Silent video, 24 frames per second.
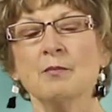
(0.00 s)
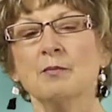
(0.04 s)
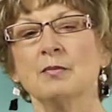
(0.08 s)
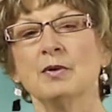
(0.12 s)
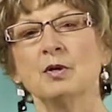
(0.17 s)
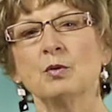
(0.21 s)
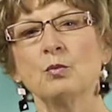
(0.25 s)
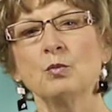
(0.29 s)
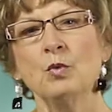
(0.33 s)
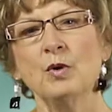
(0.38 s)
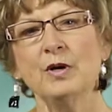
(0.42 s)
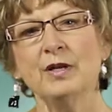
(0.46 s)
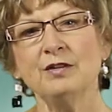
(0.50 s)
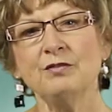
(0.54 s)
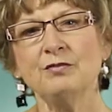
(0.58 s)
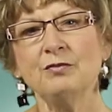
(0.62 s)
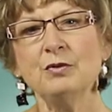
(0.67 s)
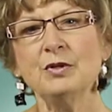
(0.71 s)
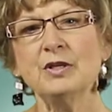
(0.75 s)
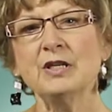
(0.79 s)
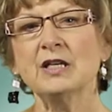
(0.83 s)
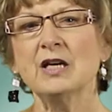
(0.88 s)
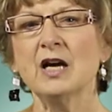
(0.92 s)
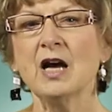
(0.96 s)
But what if
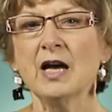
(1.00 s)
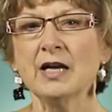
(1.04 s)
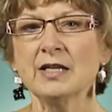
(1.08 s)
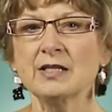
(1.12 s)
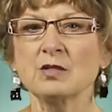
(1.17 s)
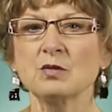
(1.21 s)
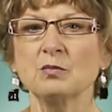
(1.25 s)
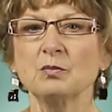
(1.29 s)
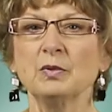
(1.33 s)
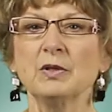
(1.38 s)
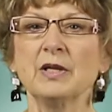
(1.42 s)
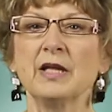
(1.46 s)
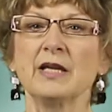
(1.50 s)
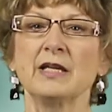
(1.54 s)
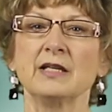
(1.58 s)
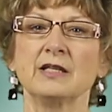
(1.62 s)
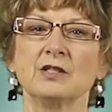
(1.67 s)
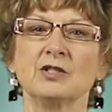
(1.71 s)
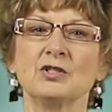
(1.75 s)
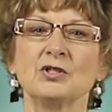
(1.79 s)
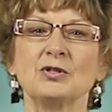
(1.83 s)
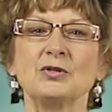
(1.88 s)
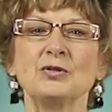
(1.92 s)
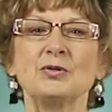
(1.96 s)
we
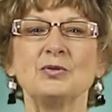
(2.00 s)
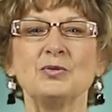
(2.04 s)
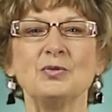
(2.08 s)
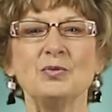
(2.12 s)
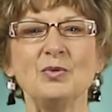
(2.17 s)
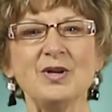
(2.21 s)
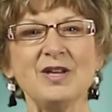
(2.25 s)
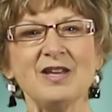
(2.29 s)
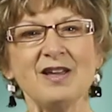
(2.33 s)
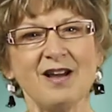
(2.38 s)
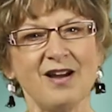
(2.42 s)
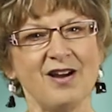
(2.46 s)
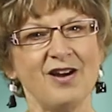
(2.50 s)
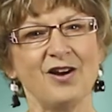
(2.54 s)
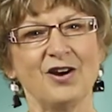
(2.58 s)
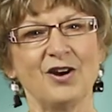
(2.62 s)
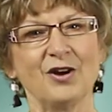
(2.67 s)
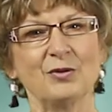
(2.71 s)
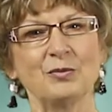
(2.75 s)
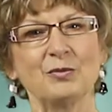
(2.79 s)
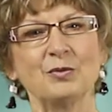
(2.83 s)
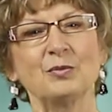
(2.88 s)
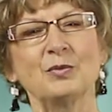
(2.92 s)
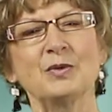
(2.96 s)
contemplated who we
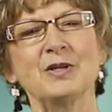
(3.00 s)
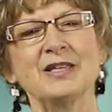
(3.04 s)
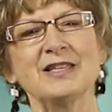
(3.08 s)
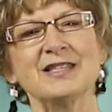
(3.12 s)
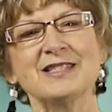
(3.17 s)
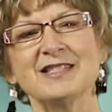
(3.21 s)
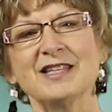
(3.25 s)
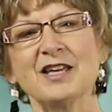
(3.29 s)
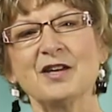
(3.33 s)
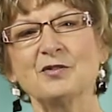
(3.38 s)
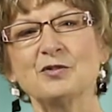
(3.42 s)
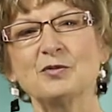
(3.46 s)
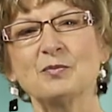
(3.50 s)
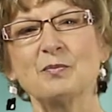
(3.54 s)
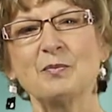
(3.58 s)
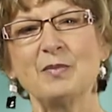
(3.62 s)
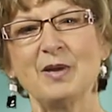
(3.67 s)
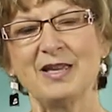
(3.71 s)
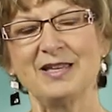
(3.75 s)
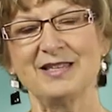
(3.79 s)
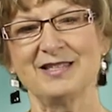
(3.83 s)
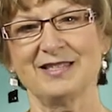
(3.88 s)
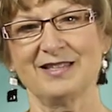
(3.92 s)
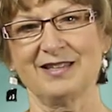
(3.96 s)
are when we get down to
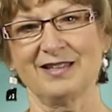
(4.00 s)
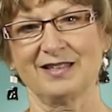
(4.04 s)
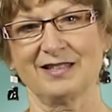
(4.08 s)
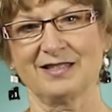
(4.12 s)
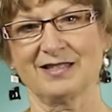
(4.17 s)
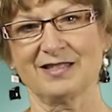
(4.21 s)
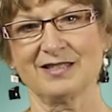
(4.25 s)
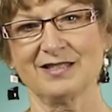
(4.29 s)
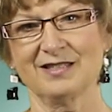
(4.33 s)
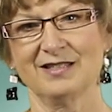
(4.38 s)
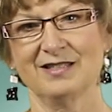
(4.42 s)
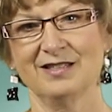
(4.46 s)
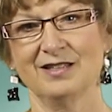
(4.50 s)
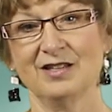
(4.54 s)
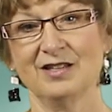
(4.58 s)
basics?